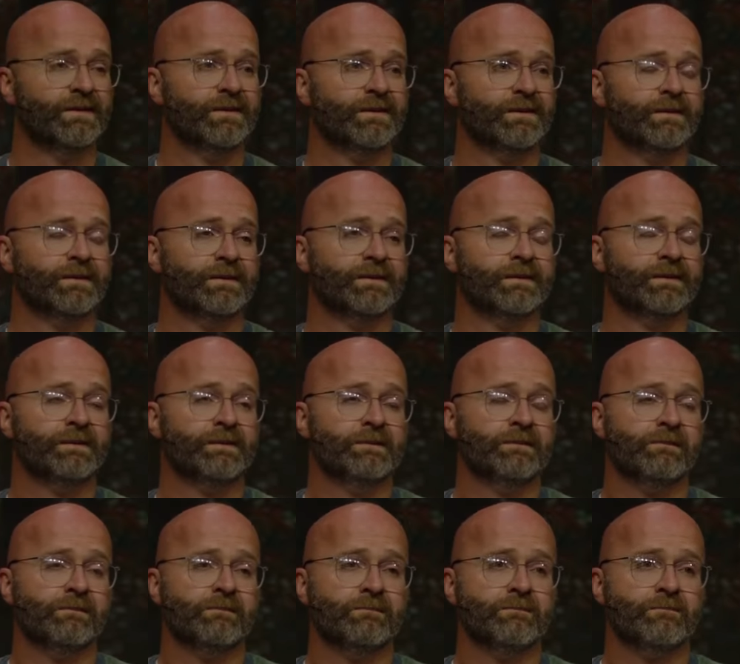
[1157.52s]

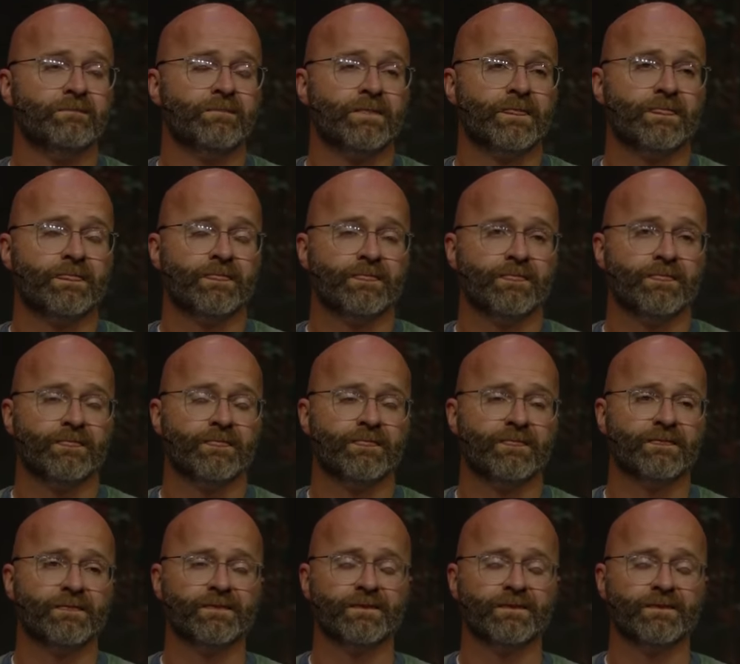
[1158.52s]
[no speech]